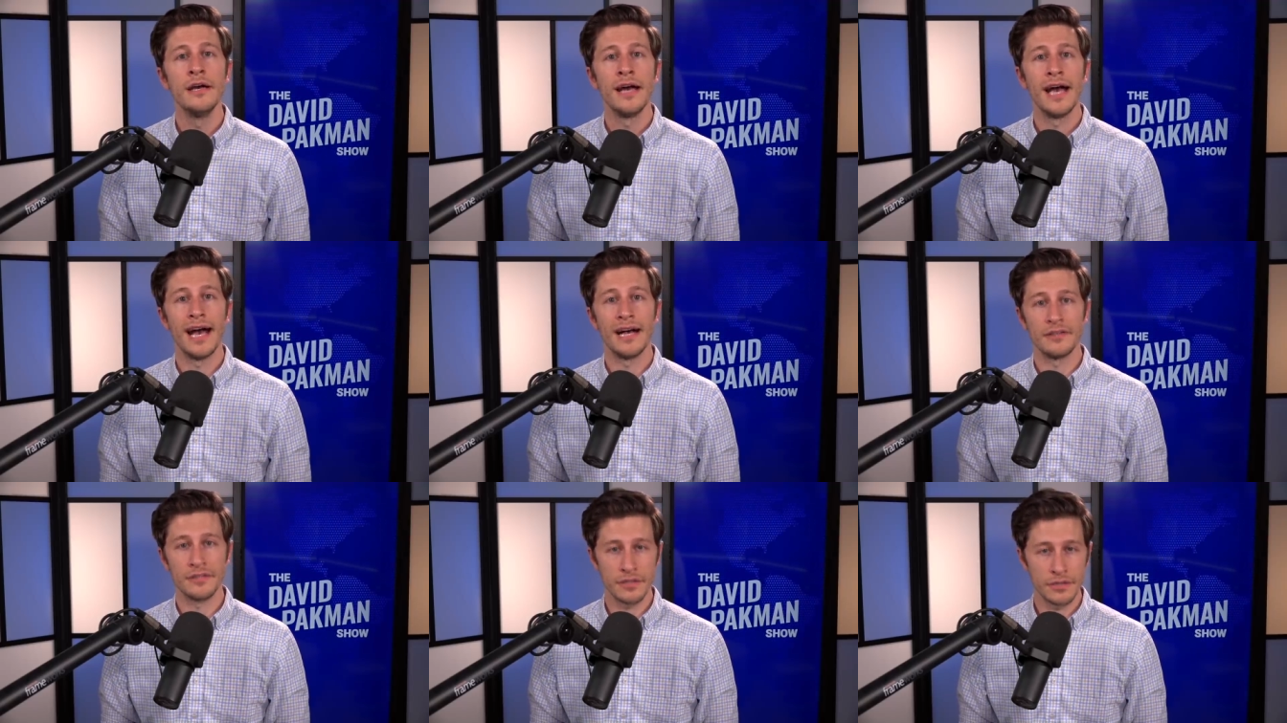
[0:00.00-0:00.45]

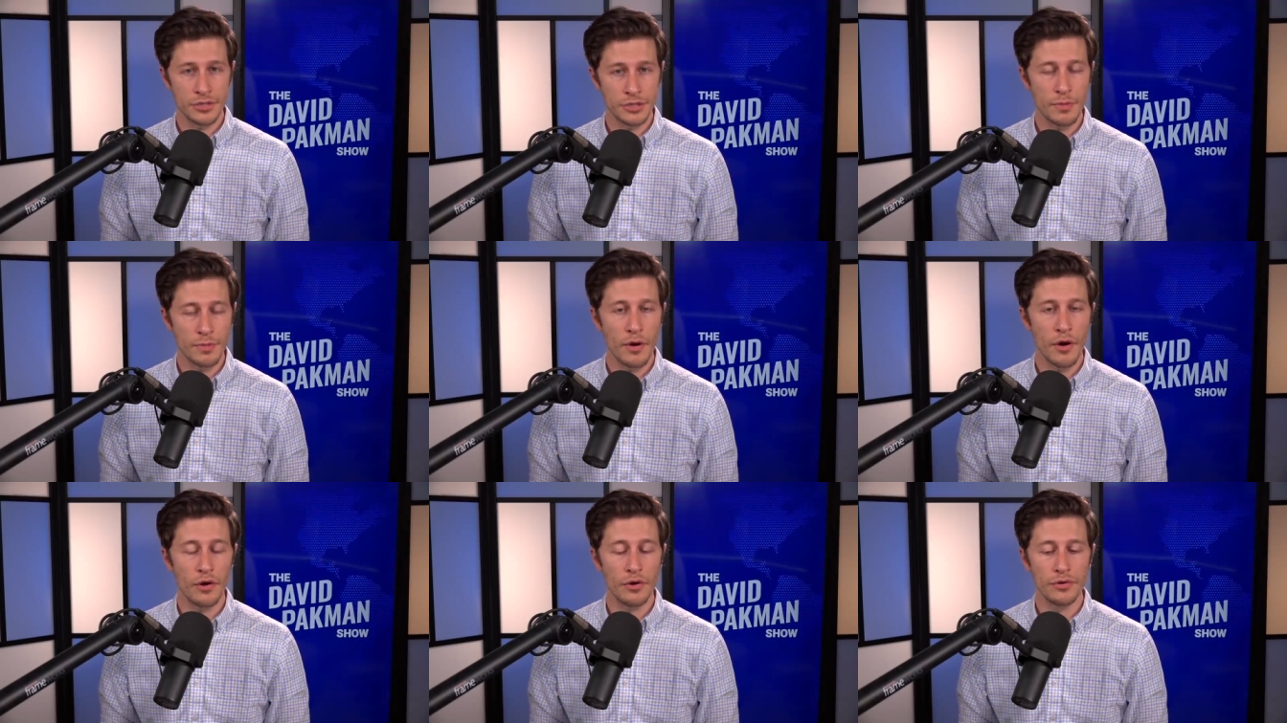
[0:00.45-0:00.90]
as
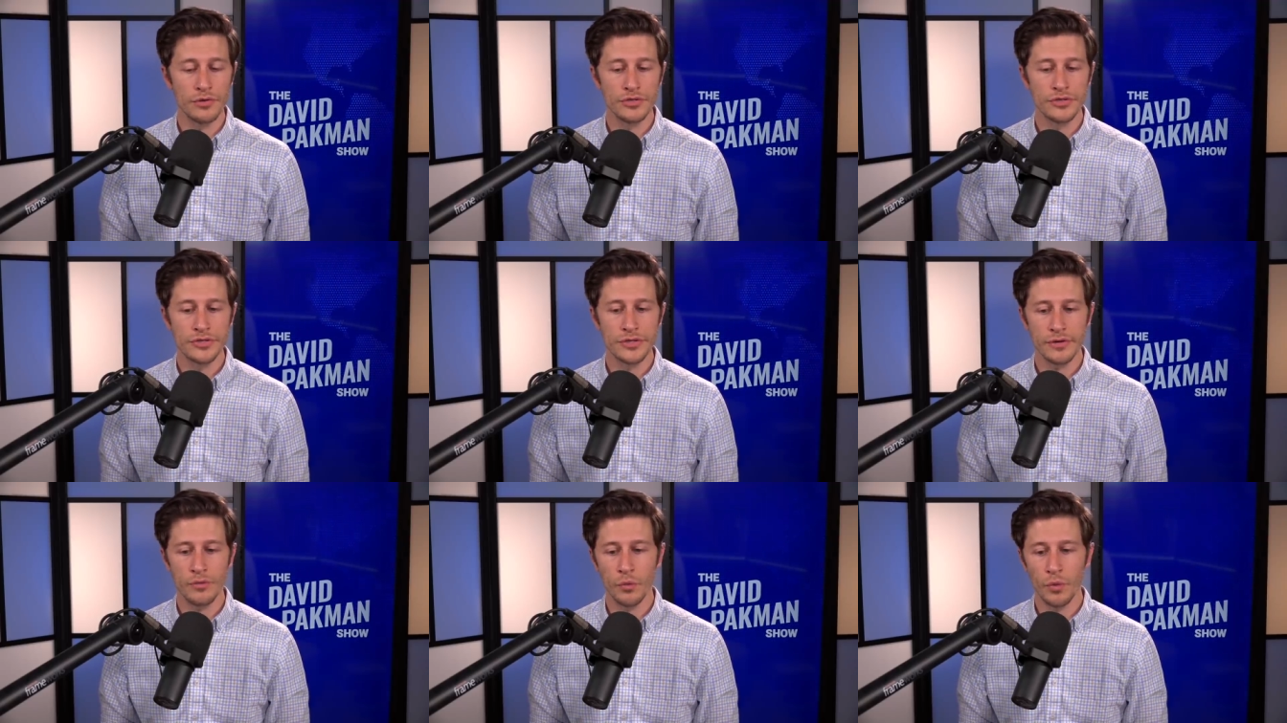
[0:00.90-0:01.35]

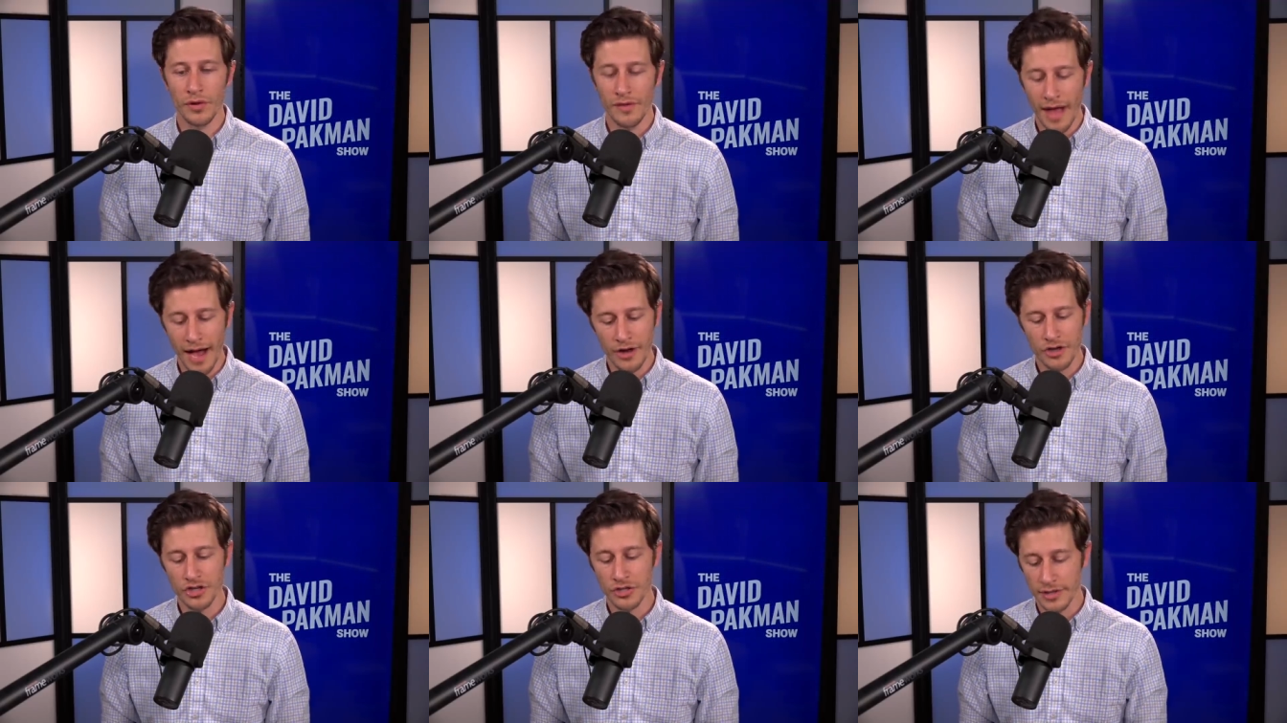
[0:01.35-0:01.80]
exposed will
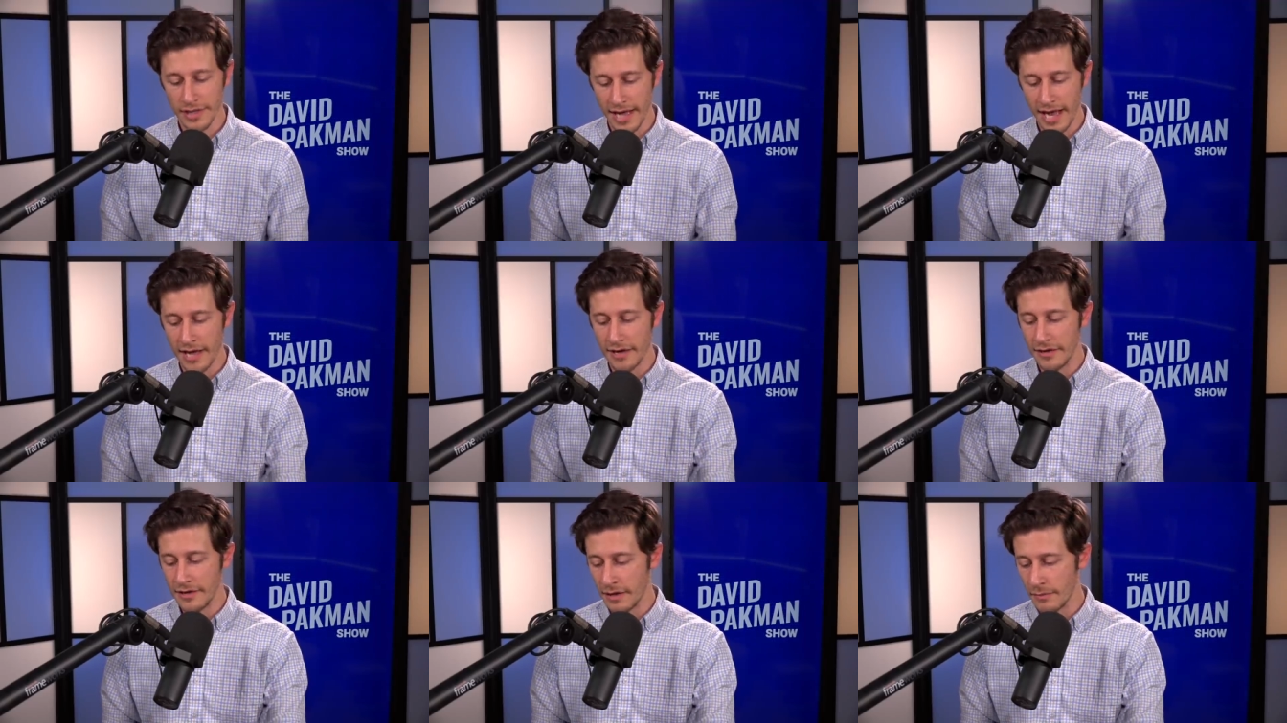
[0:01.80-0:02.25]
actually
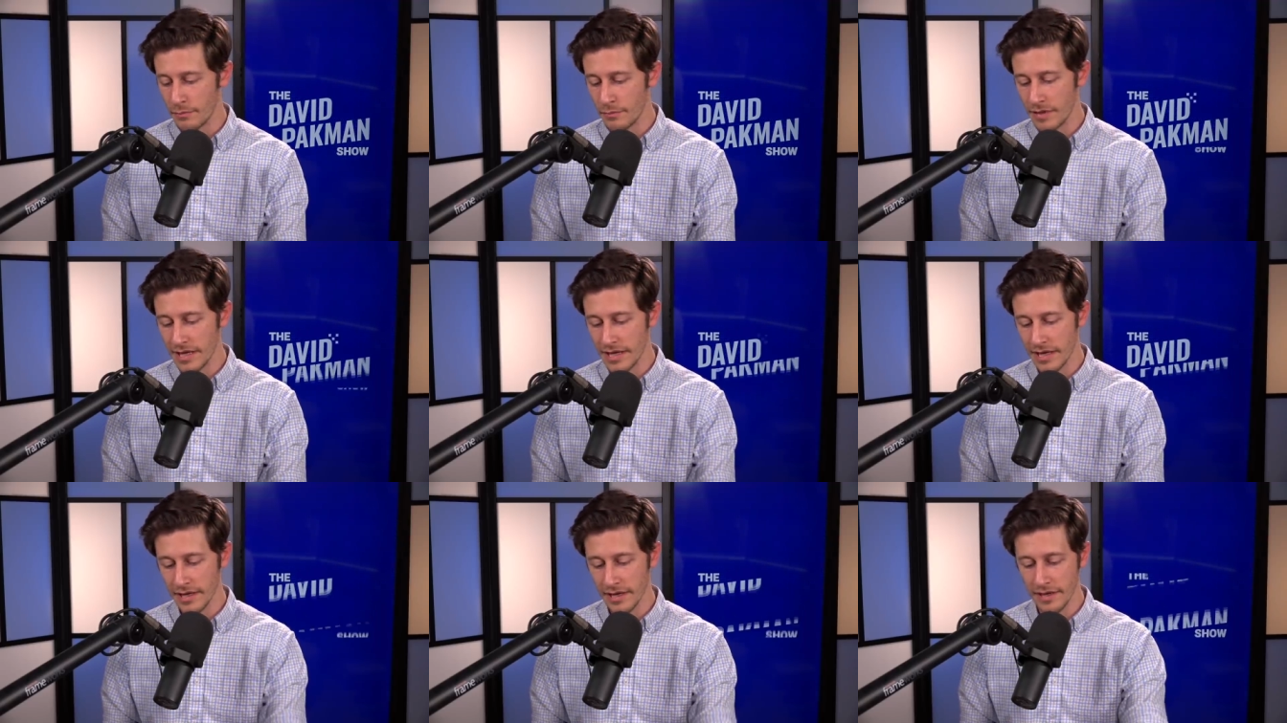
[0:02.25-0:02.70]
end up
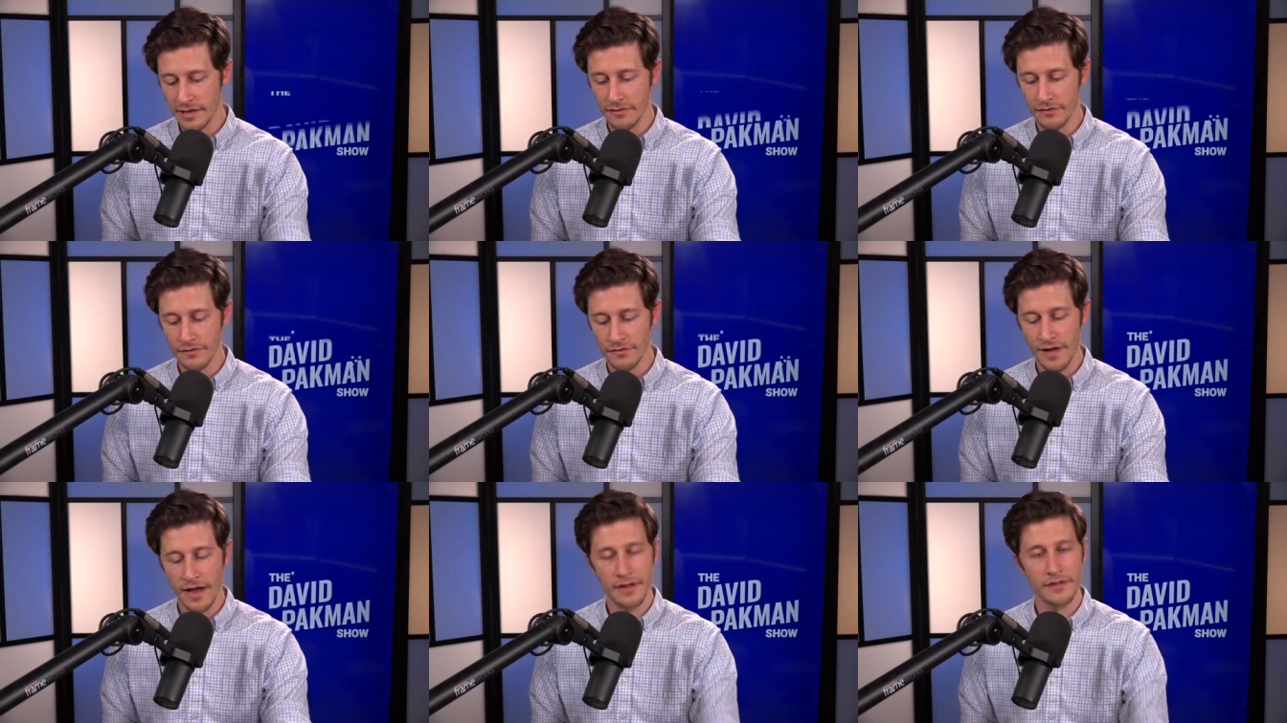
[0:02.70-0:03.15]
being
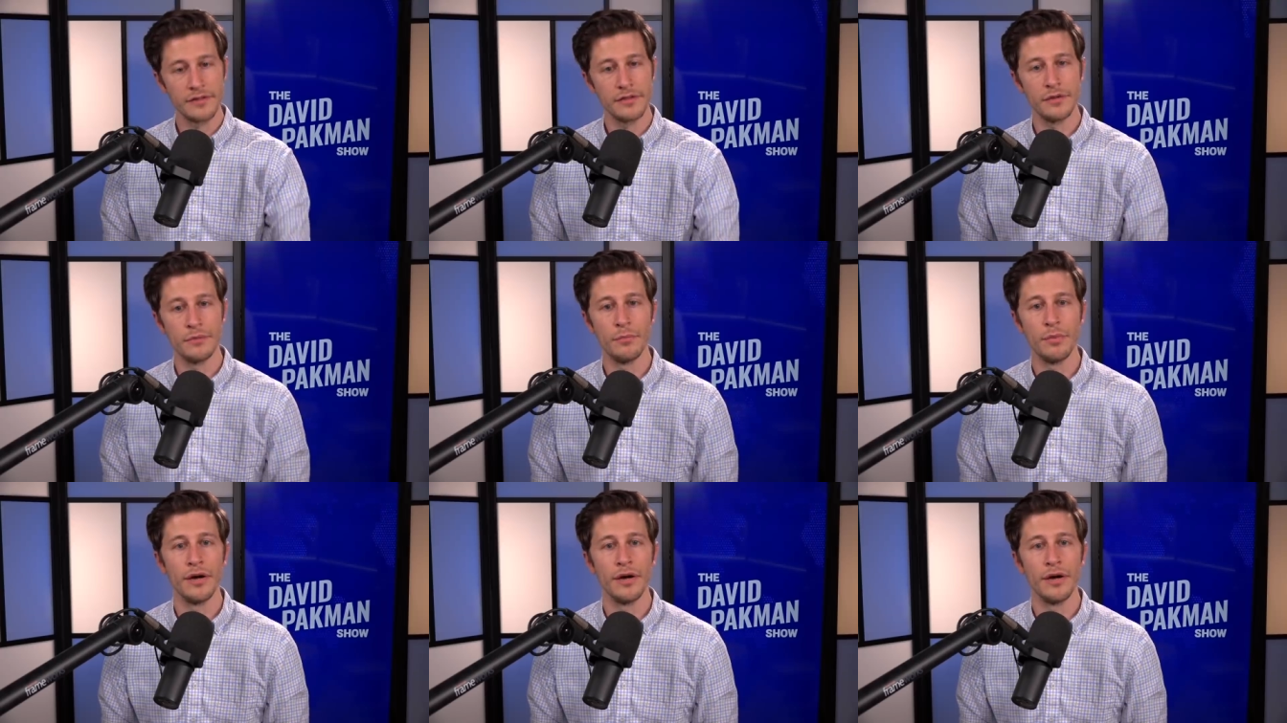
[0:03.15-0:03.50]
infected.